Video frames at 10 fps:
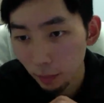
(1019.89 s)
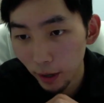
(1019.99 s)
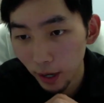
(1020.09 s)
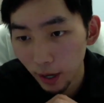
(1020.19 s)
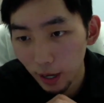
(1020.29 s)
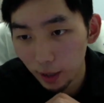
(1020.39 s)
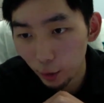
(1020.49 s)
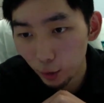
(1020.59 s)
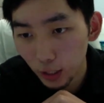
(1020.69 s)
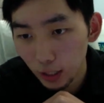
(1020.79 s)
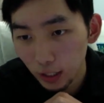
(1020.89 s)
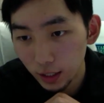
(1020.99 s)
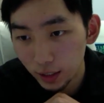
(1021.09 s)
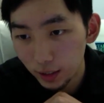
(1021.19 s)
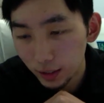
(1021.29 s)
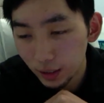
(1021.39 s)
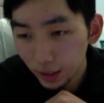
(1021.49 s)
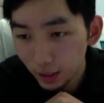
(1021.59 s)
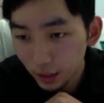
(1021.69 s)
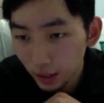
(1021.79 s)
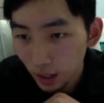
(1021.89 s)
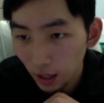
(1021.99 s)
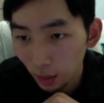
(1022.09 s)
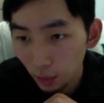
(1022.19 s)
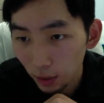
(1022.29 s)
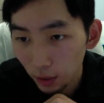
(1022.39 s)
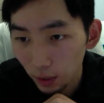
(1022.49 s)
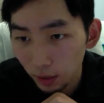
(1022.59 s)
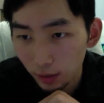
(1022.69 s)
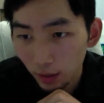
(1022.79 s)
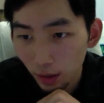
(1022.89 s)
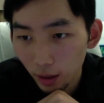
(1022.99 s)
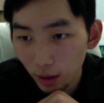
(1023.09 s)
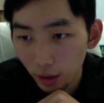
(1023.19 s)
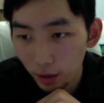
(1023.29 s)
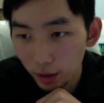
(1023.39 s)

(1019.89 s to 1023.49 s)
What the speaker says: by Anto D. What are the